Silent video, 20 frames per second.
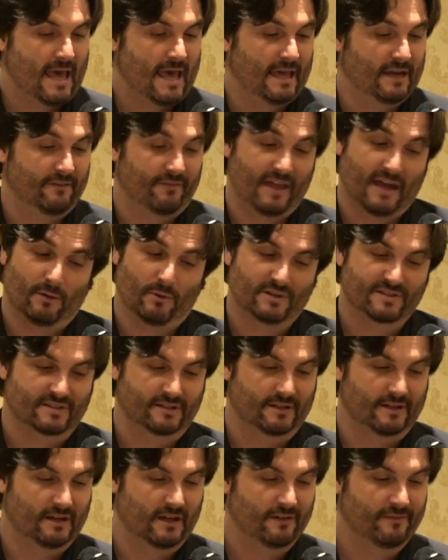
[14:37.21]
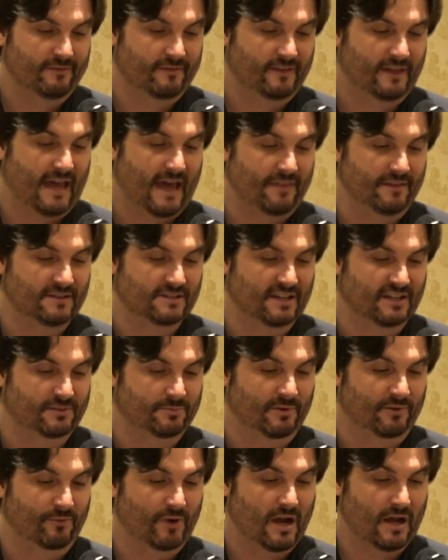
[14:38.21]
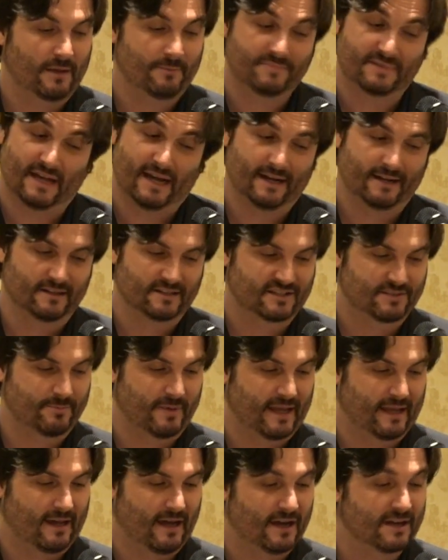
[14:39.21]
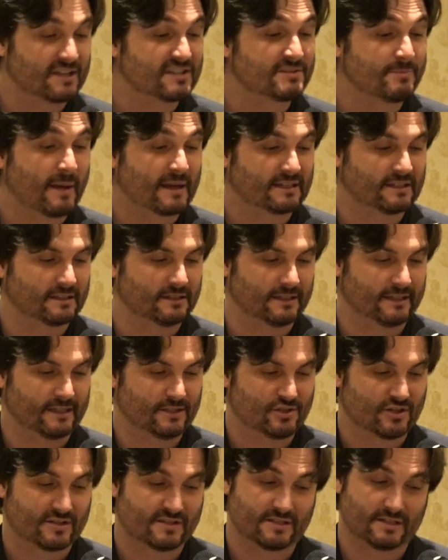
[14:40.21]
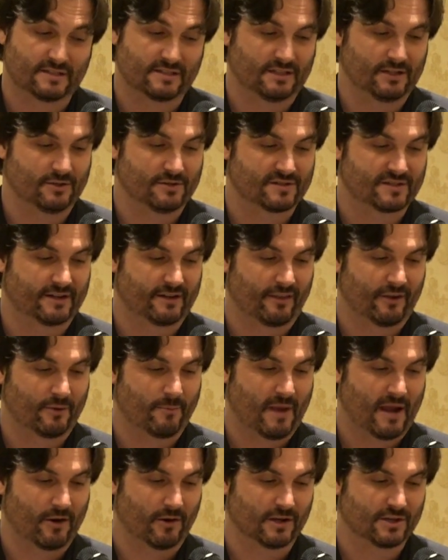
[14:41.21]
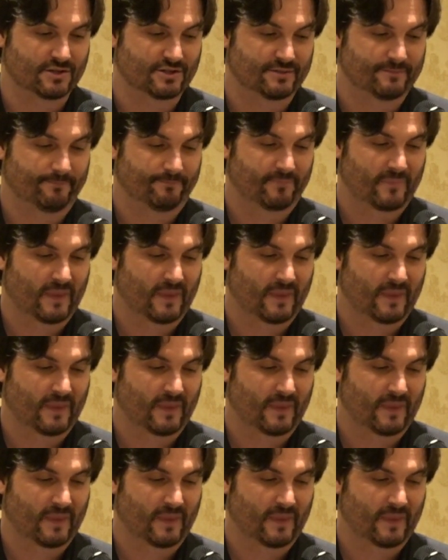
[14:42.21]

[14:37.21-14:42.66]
And if that wasn't enough, Kathy's husband, Rhode, died unexpectedly just 6 years into their marriage.